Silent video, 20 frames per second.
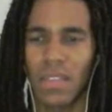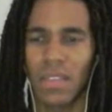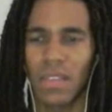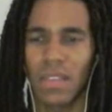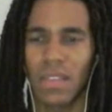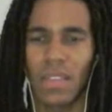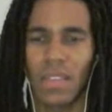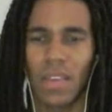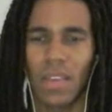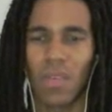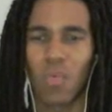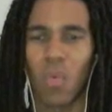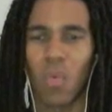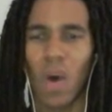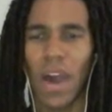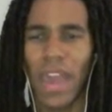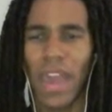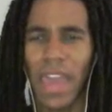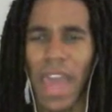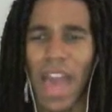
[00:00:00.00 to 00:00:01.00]
Like,
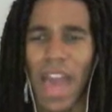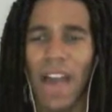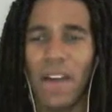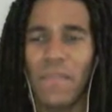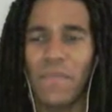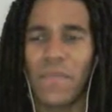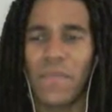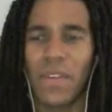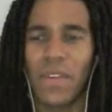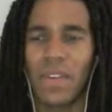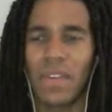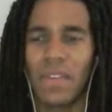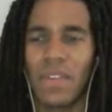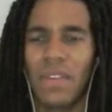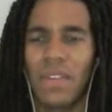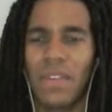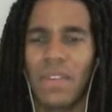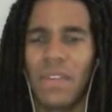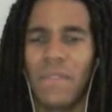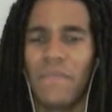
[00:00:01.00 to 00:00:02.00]
why have...
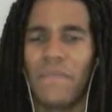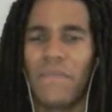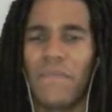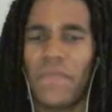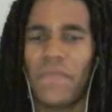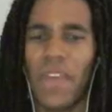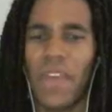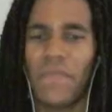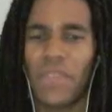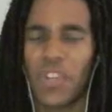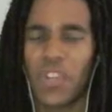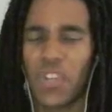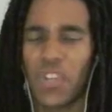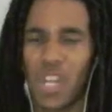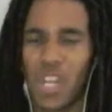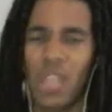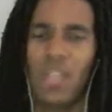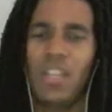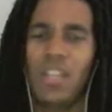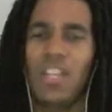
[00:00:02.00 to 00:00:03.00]
If the
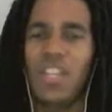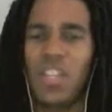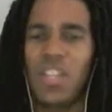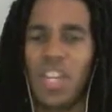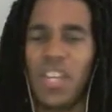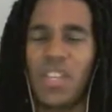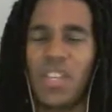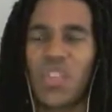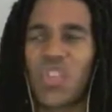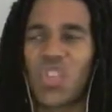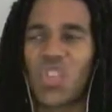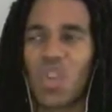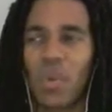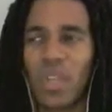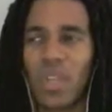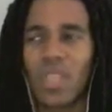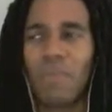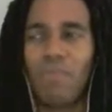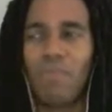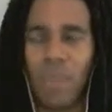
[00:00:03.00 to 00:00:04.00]
challenge is
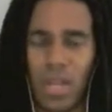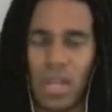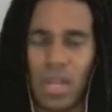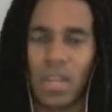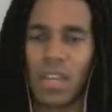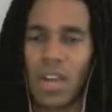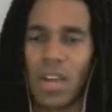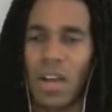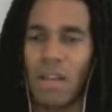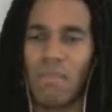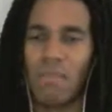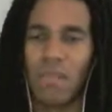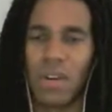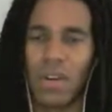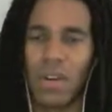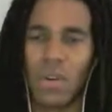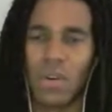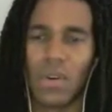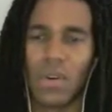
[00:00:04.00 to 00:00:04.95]
doing the button combo,